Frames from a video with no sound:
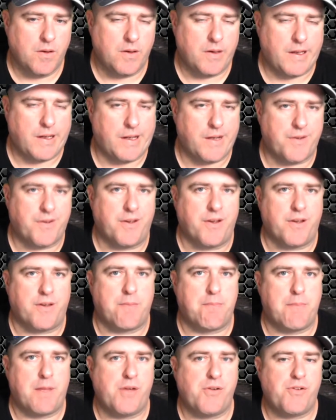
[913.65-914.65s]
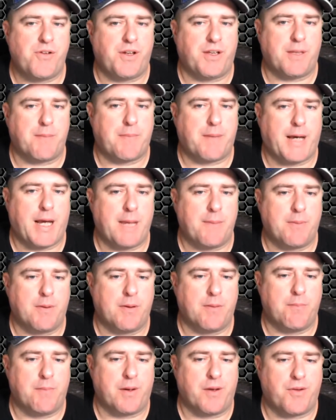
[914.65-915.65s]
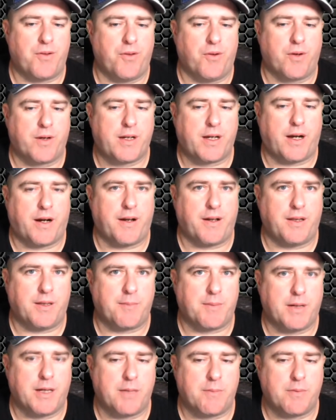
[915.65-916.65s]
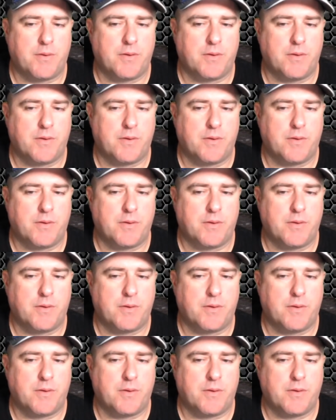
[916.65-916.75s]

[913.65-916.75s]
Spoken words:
You can see it's pinching the paper, but it's not cutting the paper,